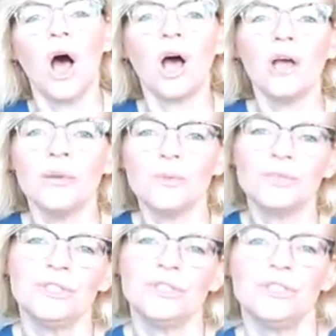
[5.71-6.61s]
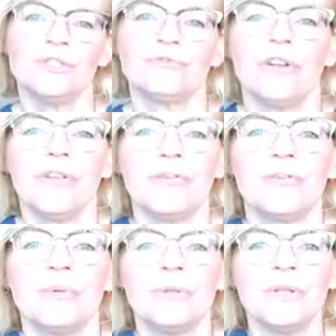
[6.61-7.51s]
I wanted to just run
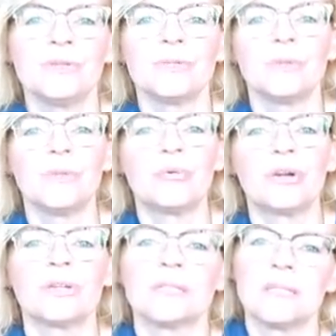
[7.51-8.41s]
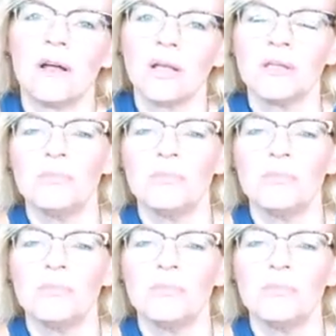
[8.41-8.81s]
through with you some of the products that I'd